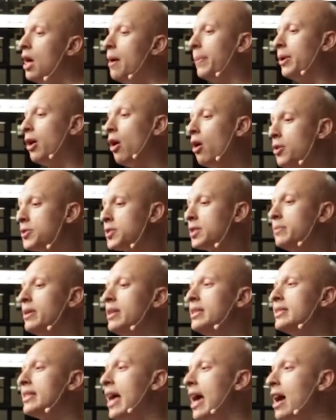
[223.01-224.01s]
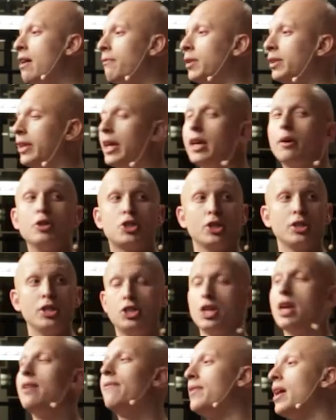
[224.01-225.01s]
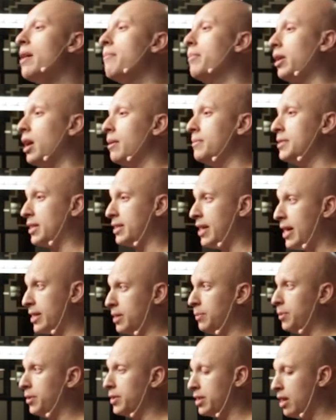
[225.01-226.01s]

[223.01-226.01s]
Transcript: But it also means that every language on the JVM becomes accessible.